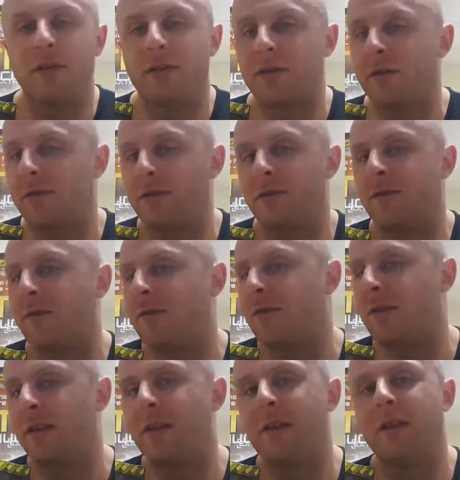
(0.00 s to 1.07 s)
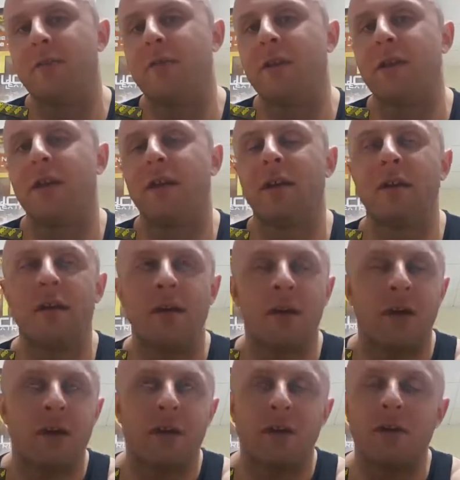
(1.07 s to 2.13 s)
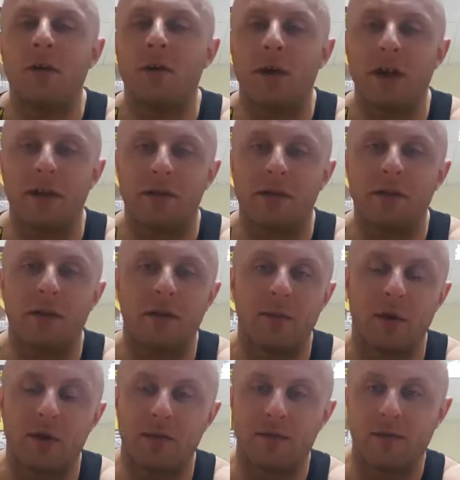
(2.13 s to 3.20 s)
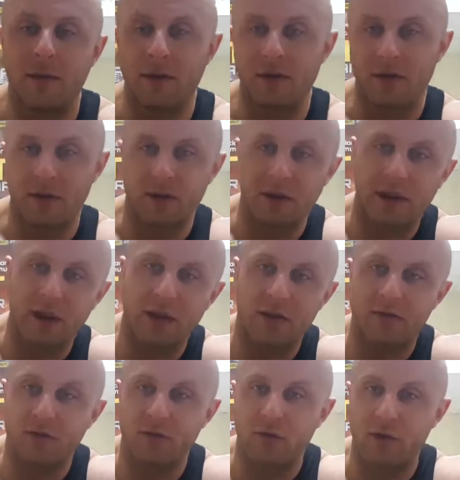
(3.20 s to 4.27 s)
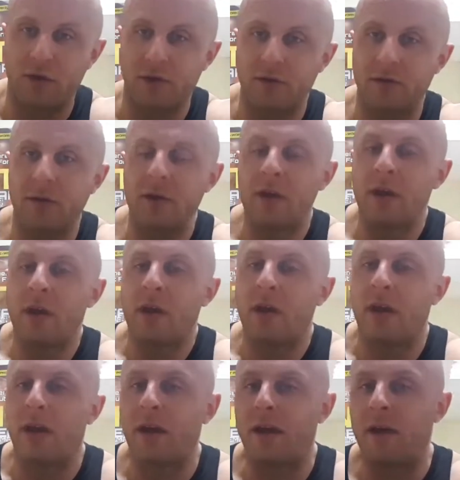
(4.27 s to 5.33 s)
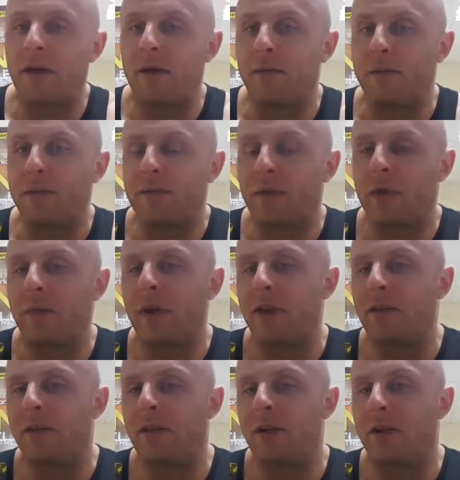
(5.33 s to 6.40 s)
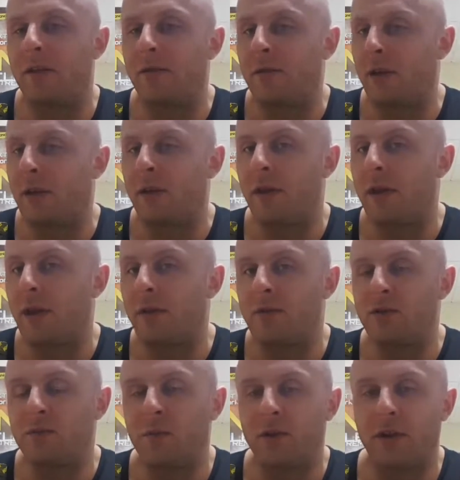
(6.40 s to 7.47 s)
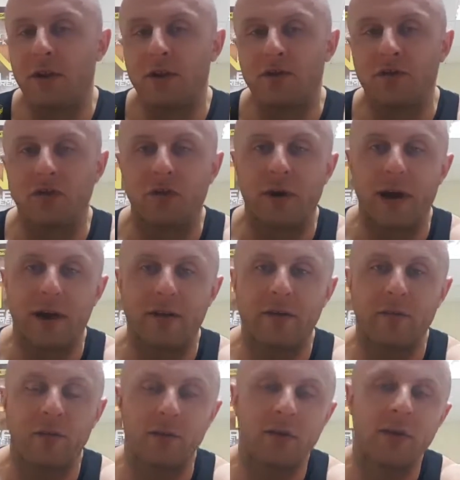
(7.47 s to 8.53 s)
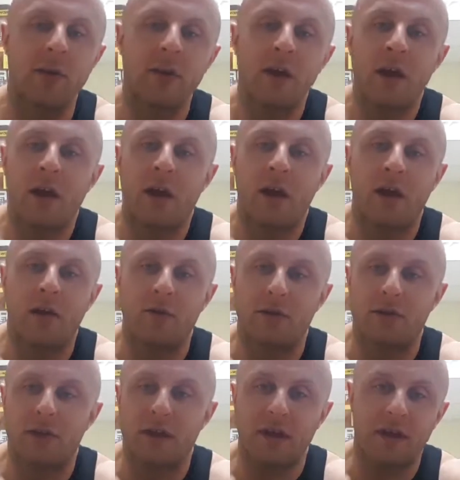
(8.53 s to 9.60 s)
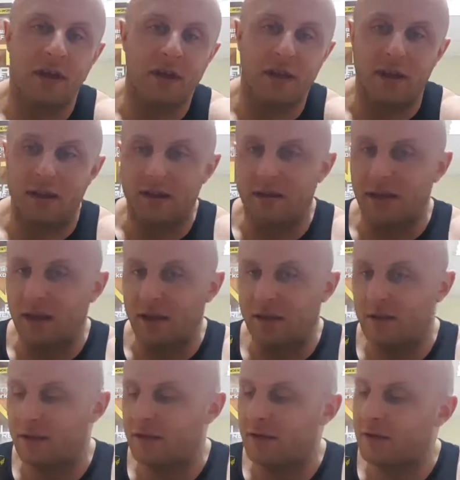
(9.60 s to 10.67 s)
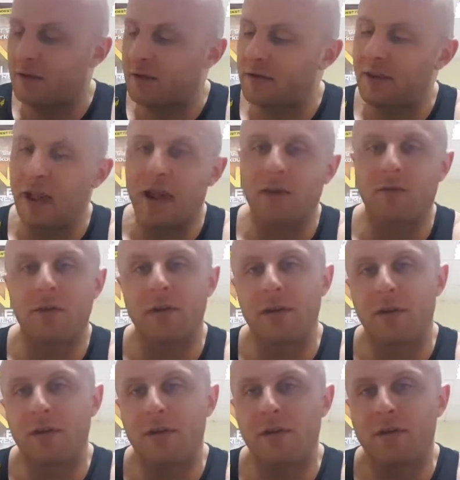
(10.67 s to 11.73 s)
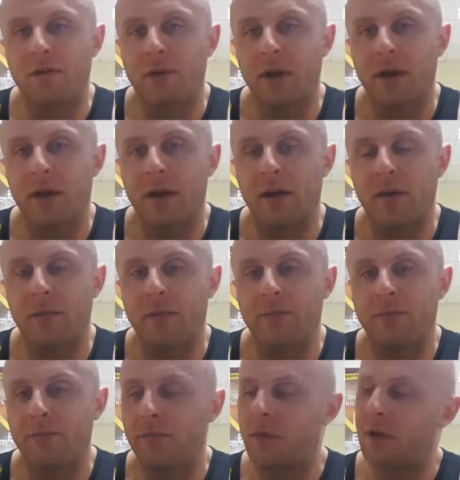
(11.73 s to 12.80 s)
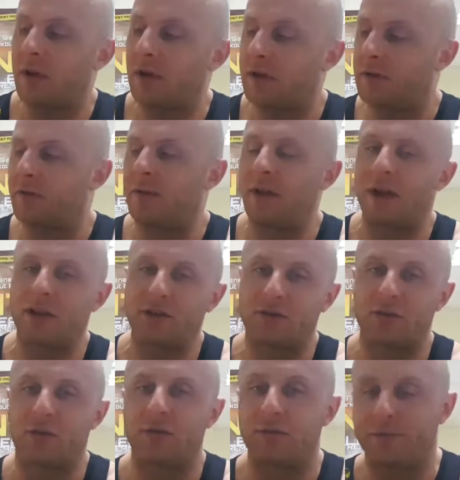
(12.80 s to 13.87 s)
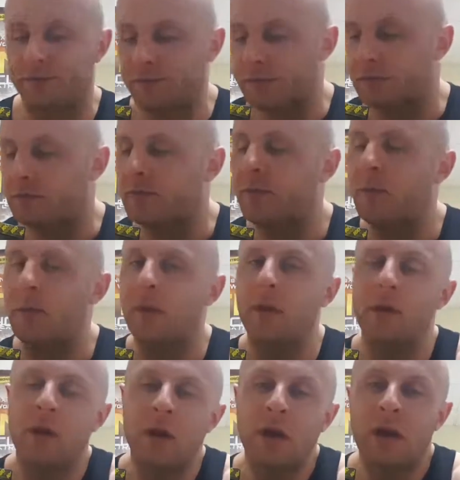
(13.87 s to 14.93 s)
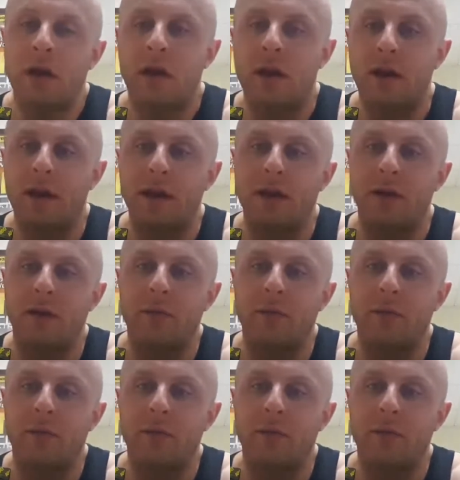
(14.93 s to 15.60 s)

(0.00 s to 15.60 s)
There's literally no end to the amount of things you can take intra-workout, depending on how much money you can throw at it. But I would say that this stack right here, because of the actual the